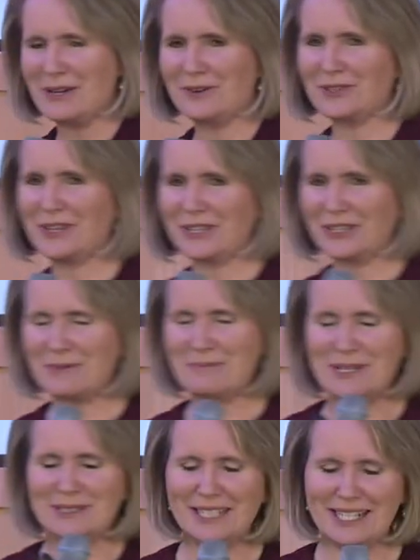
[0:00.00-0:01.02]
over there in the
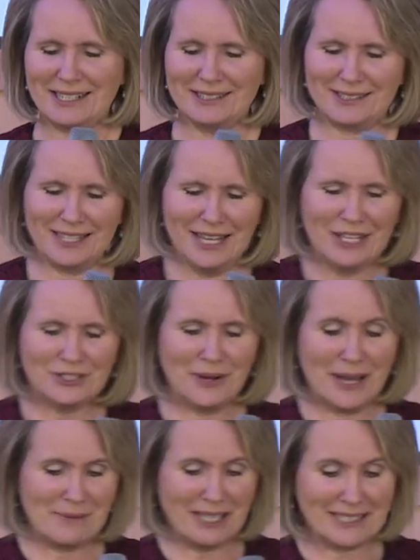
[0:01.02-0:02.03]
Middle East. So
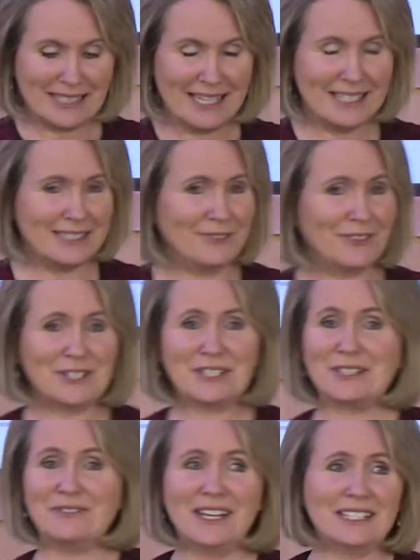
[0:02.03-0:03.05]
I'm excited for
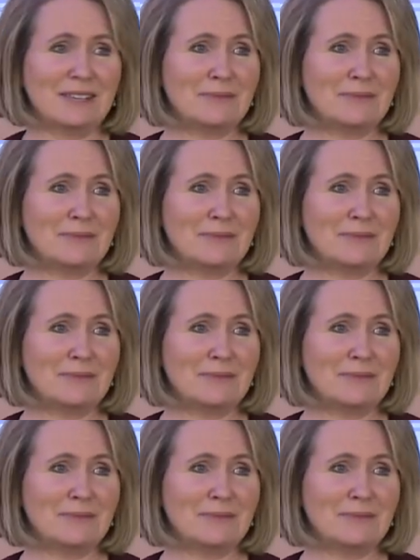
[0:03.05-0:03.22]
this event.